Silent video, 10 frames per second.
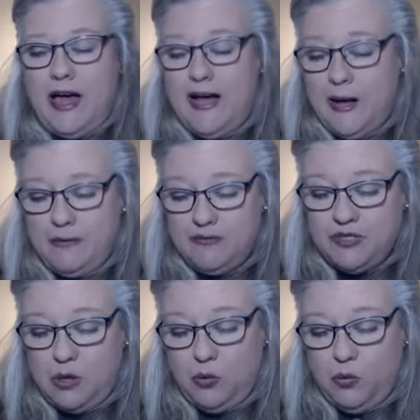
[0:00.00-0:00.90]
Um,
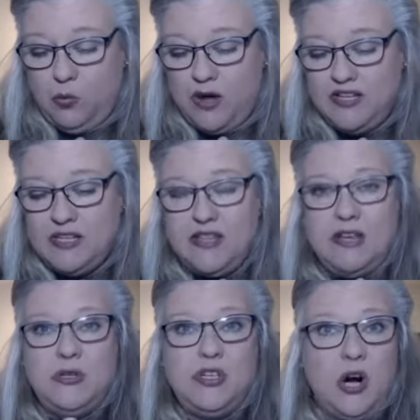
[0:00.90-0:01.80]
so, what is it
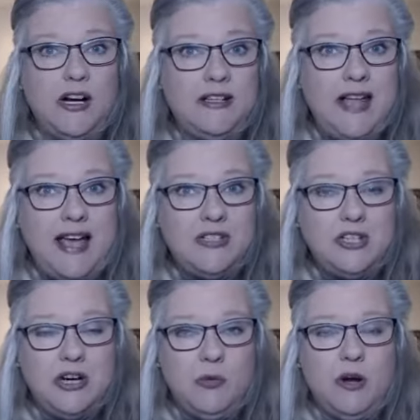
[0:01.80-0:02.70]
that you started
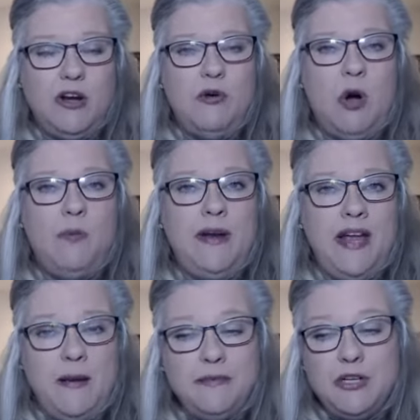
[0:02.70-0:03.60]
last year? What are you
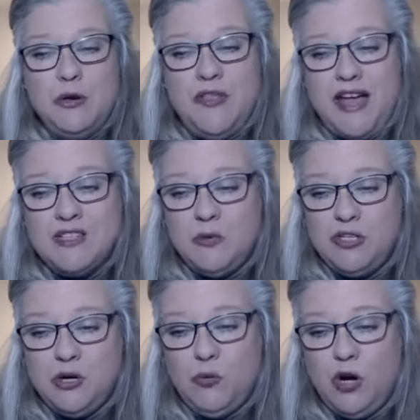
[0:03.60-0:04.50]
opening up to? And that's
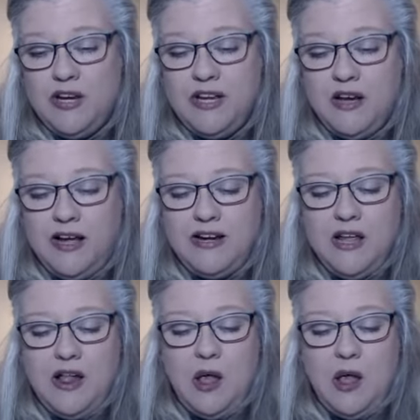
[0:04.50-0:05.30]
what you're working on.